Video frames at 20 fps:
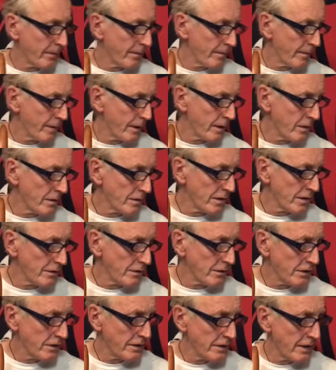Of course, I
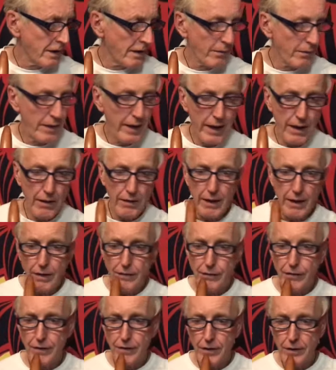should have done it without that
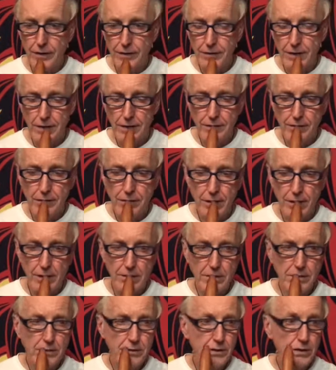first. Let's do it
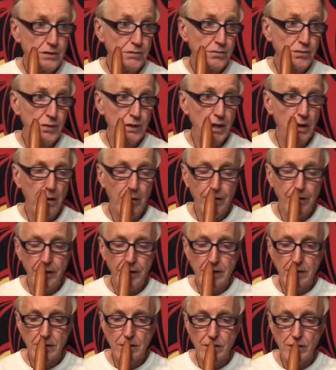just with no
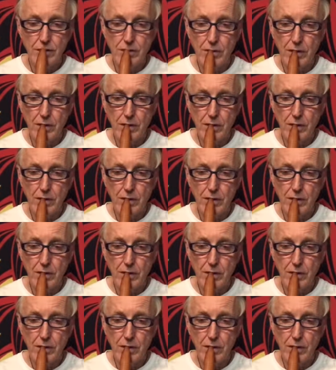effect at all.